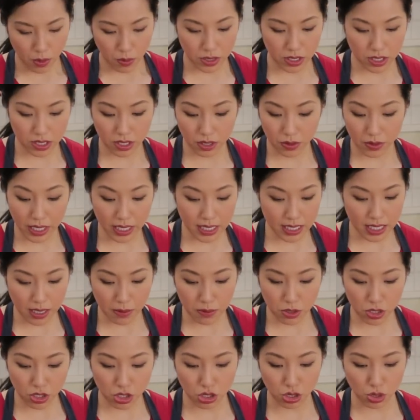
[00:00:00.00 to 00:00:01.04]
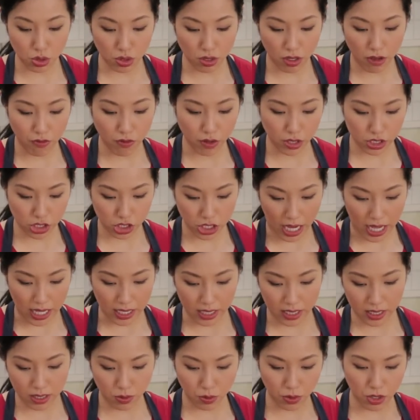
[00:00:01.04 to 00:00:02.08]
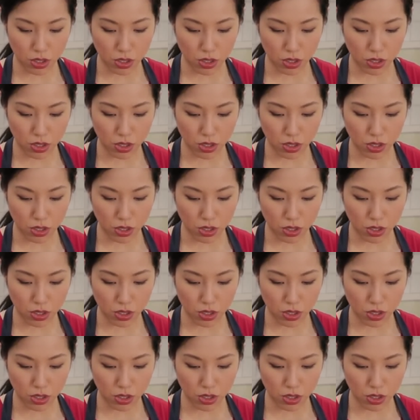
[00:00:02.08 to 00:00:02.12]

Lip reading: which is a great substitute for shallots.